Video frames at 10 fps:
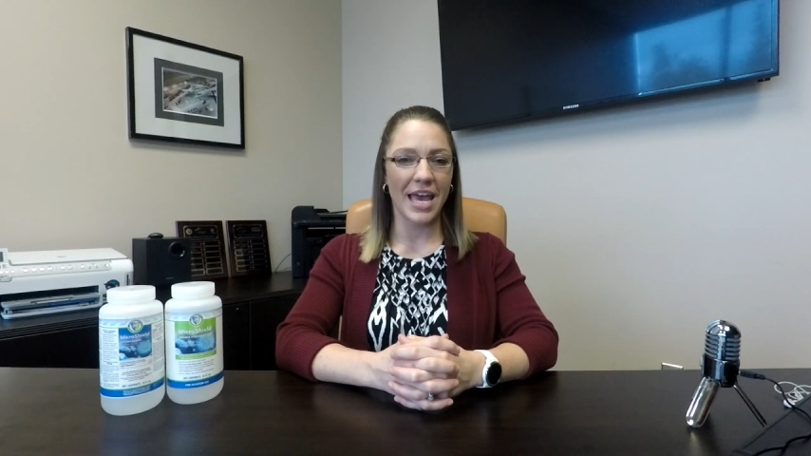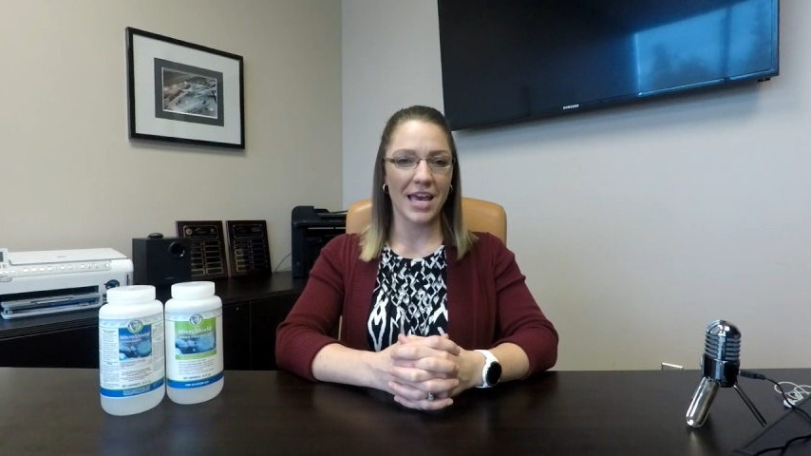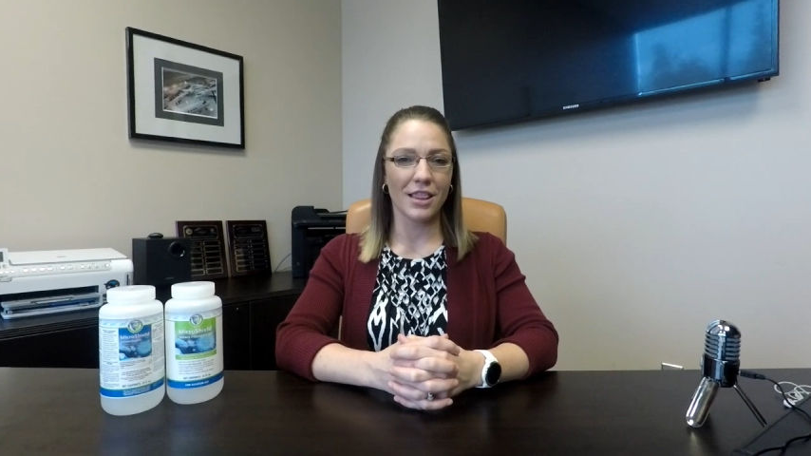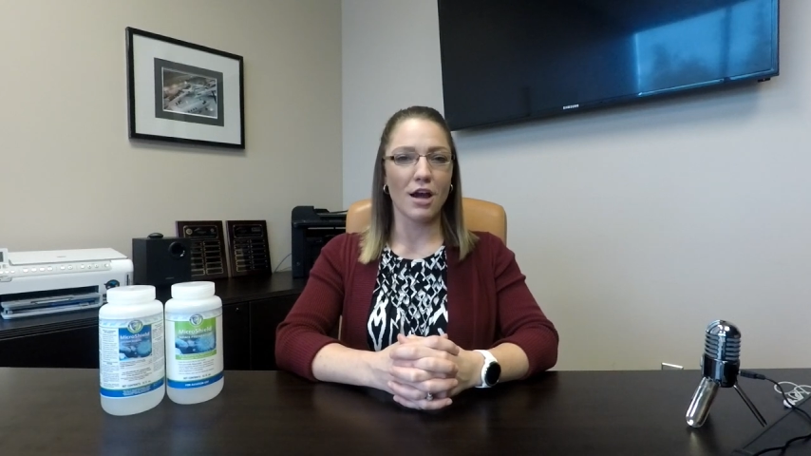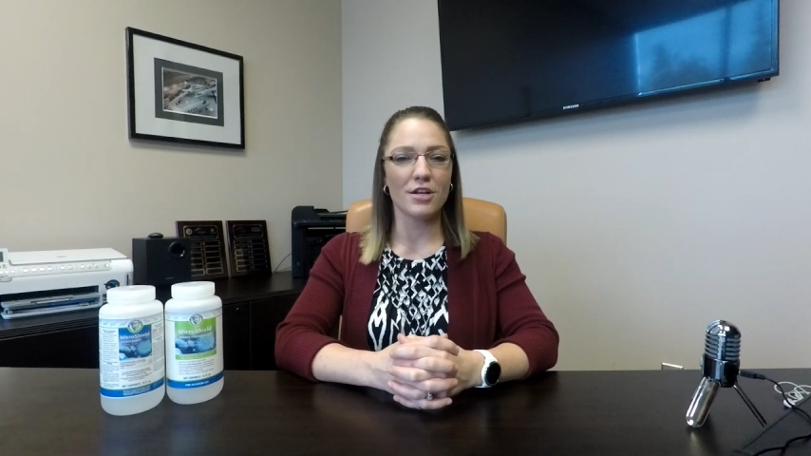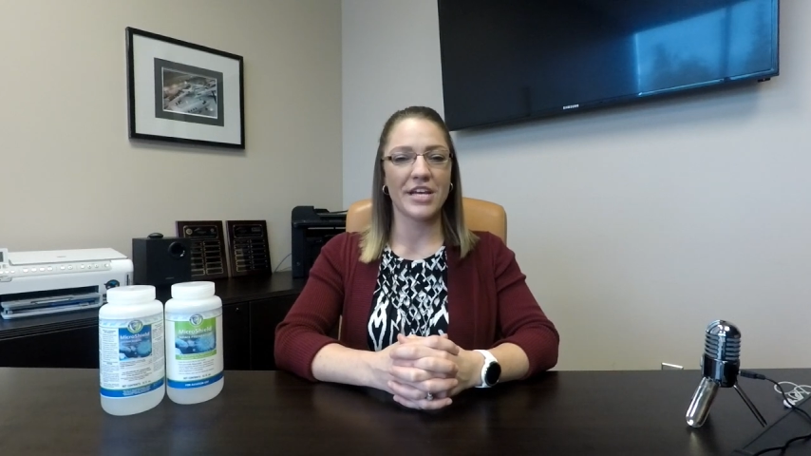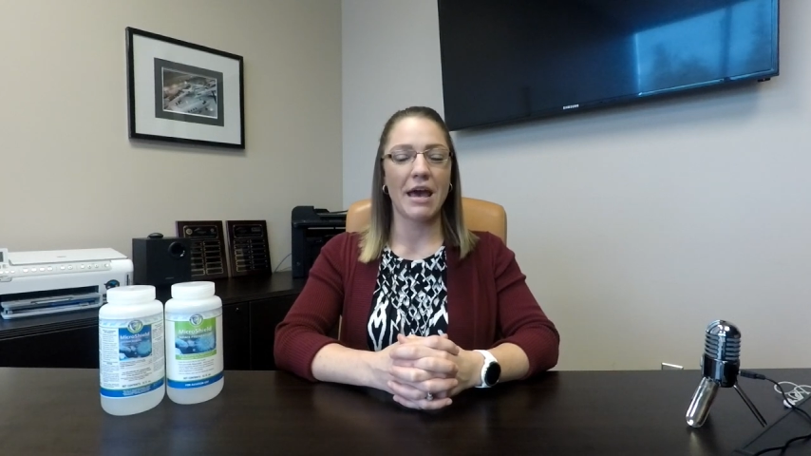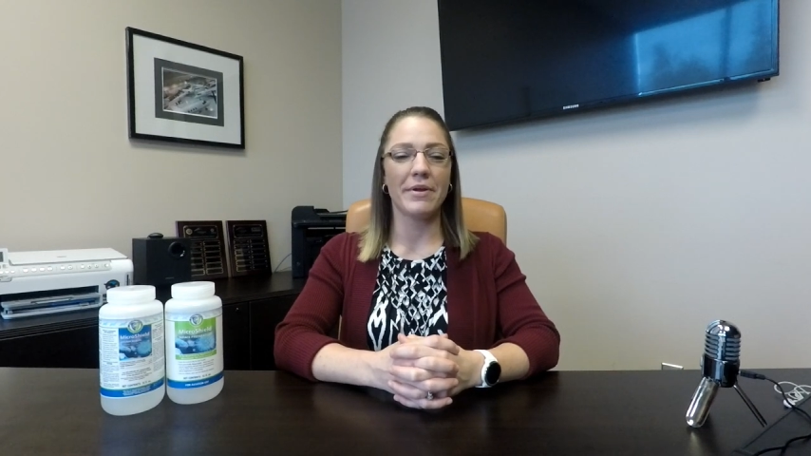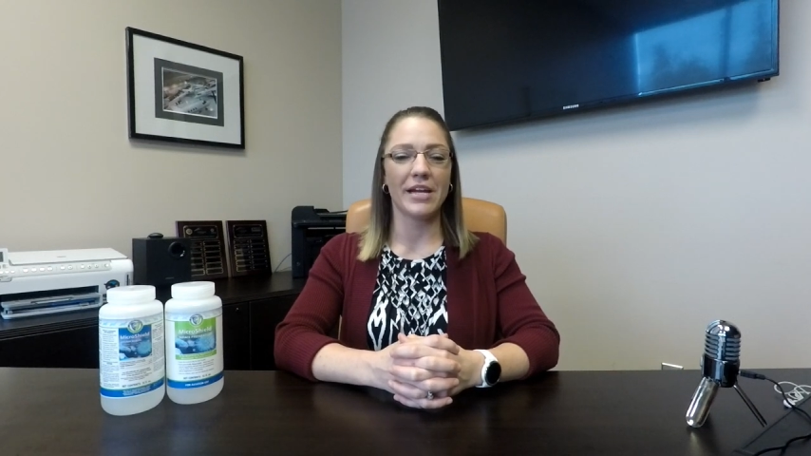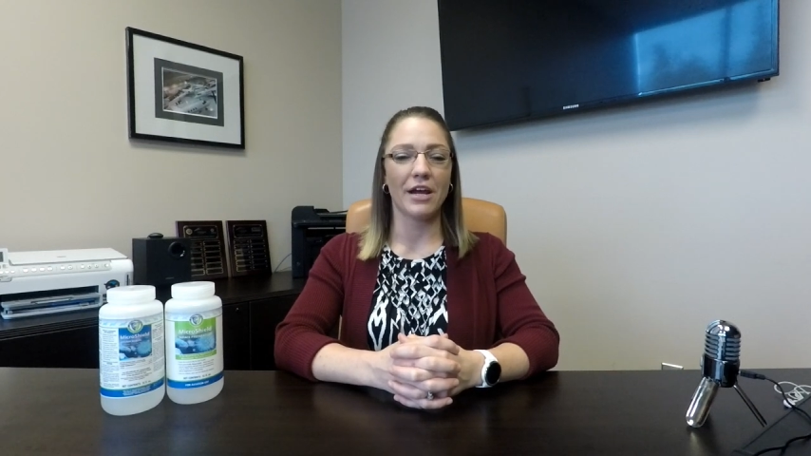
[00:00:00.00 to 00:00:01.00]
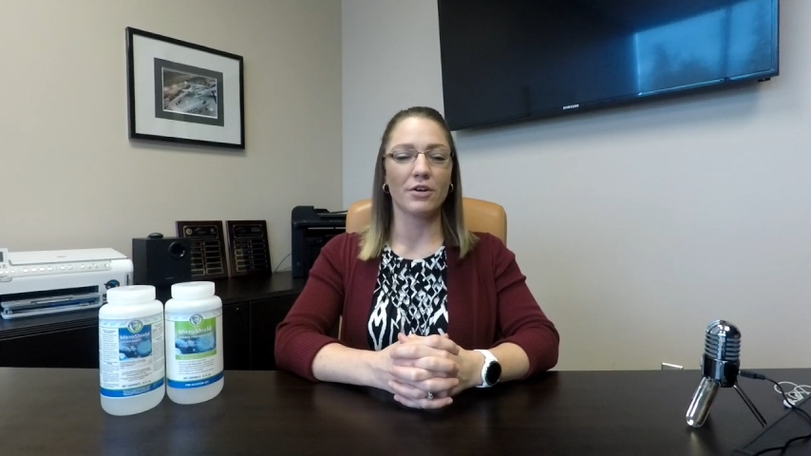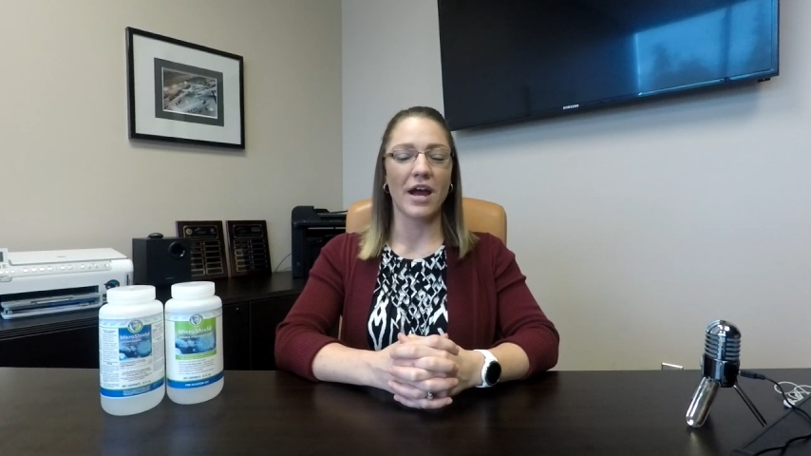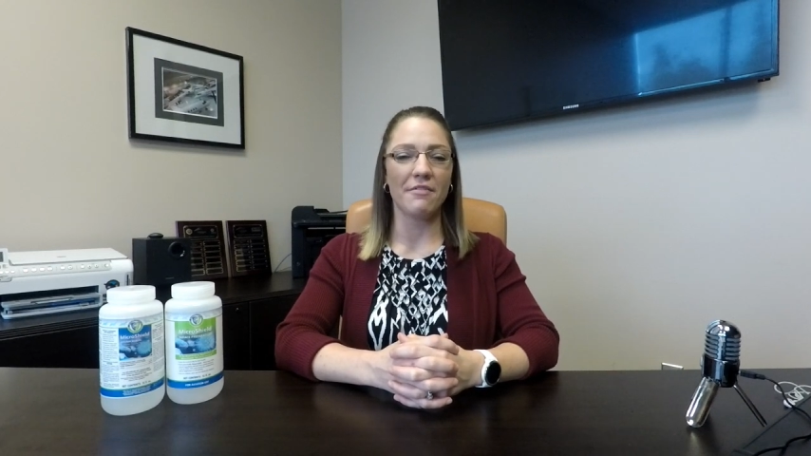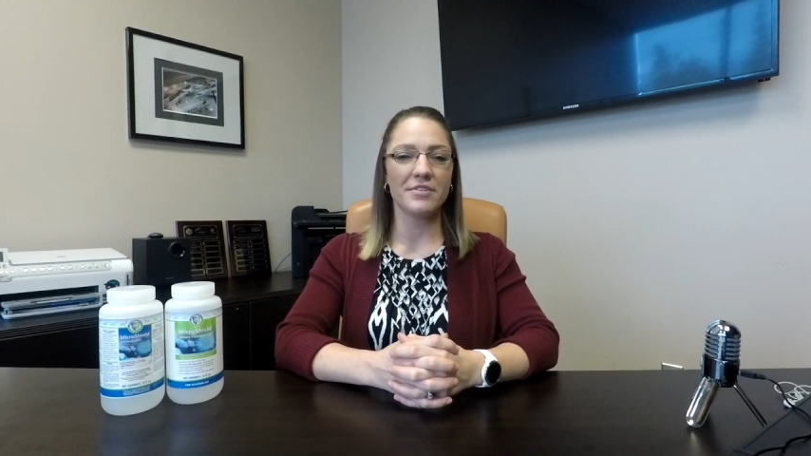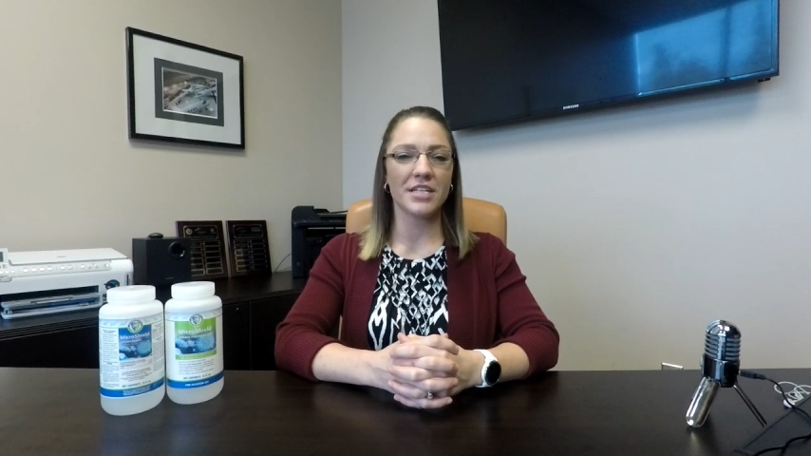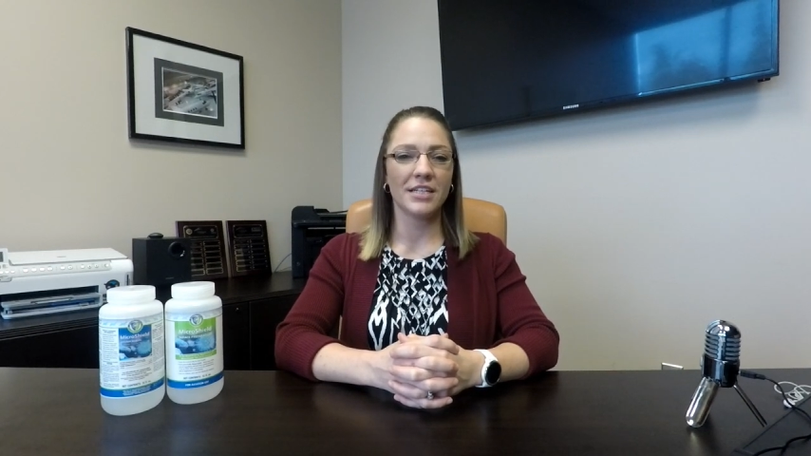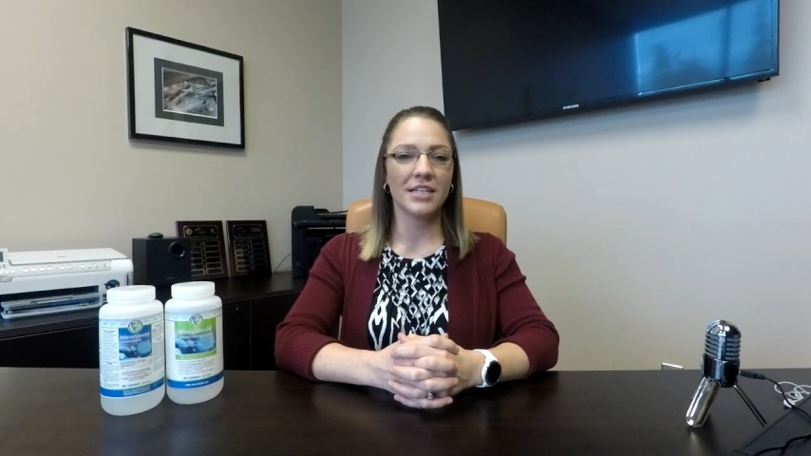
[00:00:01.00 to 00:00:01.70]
and large cabin aircraft.